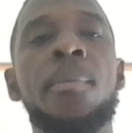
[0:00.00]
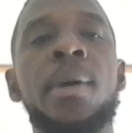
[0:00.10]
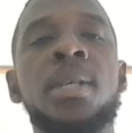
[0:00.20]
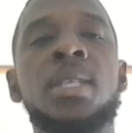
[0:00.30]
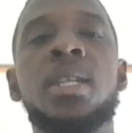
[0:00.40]

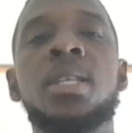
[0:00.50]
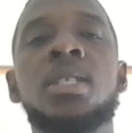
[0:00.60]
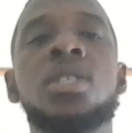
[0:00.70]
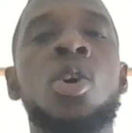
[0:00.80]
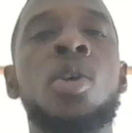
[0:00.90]
Pest and
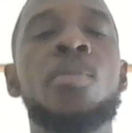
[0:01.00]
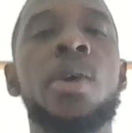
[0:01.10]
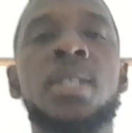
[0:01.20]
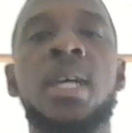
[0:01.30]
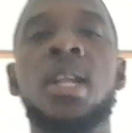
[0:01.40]
disease
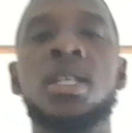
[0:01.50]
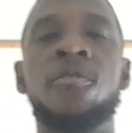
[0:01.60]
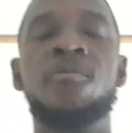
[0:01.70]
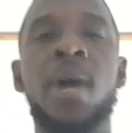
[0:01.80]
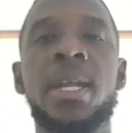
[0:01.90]
outbreaks and loss
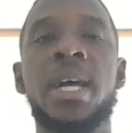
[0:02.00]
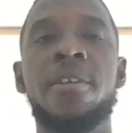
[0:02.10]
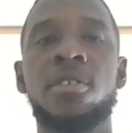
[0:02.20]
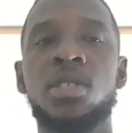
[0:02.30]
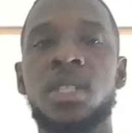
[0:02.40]
of
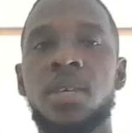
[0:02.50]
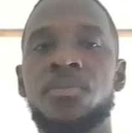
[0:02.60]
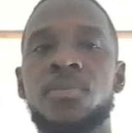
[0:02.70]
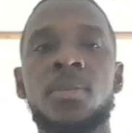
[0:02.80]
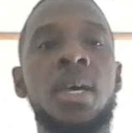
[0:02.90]
biodiversity.
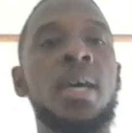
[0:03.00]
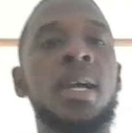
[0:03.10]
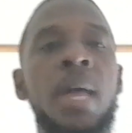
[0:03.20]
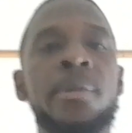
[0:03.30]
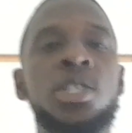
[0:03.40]

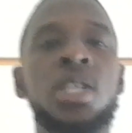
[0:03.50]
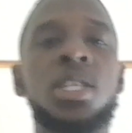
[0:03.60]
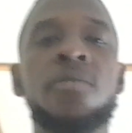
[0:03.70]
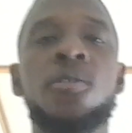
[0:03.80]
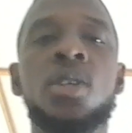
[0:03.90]
Climate
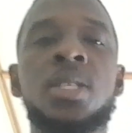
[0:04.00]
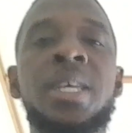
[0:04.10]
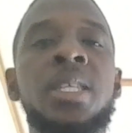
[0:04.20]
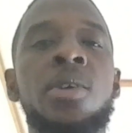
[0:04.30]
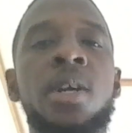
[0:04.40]
change influences the
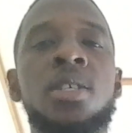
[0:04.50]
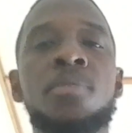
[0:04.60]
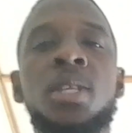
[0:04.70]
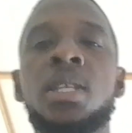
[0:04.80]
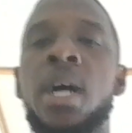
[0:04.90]

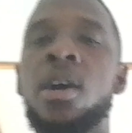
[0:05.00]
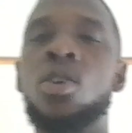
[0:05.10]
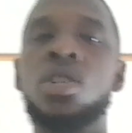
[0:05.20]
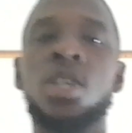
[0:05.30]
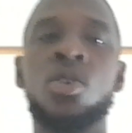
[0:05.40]
interaction between
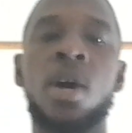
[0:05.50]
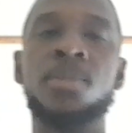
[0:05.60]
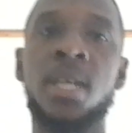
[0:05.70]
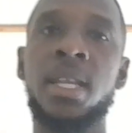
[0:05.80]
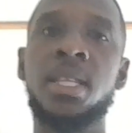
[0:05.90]
agriculture
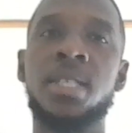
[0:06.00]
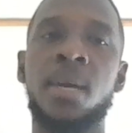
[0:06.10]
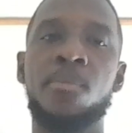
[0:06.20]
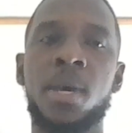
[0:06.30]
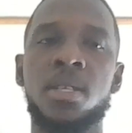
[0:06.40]
crops and
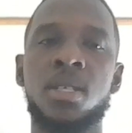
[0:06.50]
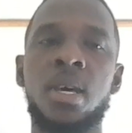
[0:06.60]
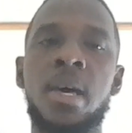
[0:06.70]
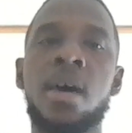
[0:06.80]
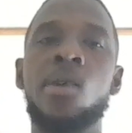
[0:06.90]
insect
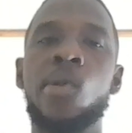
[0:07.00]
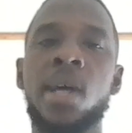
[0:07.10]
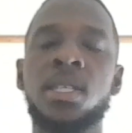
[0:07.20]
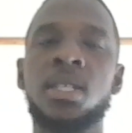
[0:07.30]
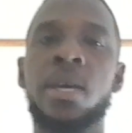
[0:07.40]
pests.
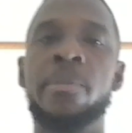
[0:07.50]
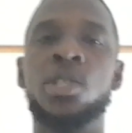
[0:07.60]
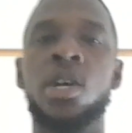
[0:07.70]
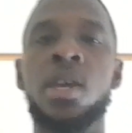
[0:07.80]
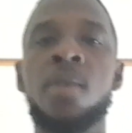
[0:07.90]
Rising
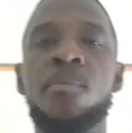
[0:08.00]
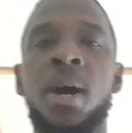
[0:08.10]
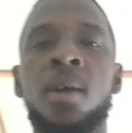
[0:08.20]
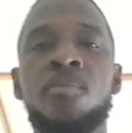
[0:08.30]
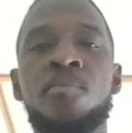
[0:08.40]
temperature
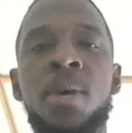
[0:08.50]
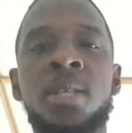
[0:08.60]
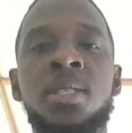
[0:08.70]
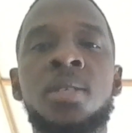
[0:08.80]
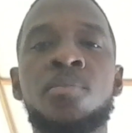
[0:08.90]
impact
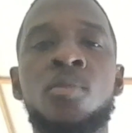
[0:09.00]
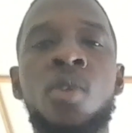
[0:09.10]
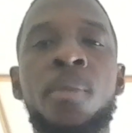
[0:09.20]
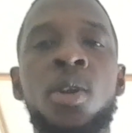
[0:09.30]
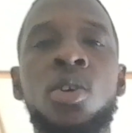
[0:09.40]
pest
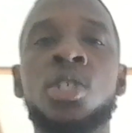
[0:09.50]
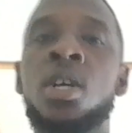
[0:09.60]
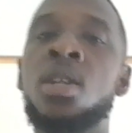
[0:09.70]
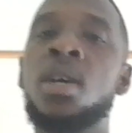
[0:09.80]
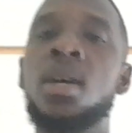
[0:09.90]

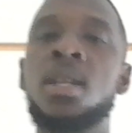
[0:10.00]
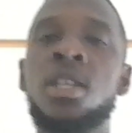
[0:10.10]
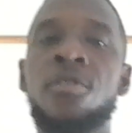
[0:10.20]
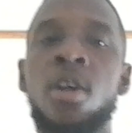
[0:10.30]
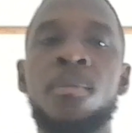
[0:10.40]
reproduction,
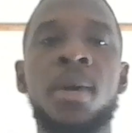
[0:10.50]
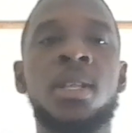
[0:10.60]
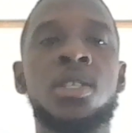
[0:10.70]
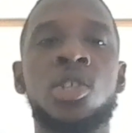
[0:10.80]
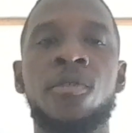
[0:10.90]

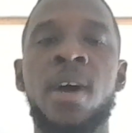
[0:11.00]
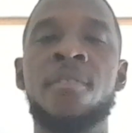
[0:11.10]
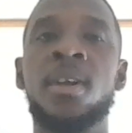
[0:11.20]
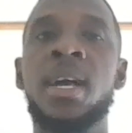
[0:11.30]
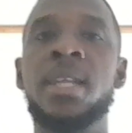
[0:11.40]
development,
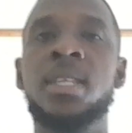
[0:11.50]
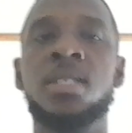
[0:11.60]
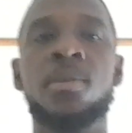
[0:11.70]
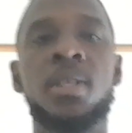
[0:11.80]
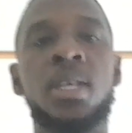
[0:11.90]
survival, and
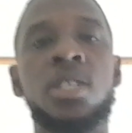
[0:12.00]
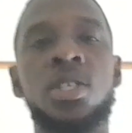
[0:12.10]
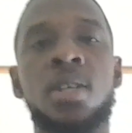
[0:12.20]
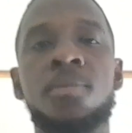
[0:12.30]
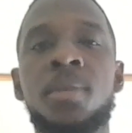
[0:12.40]

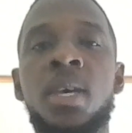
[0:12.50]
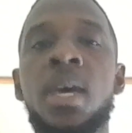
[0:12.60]
dissemination.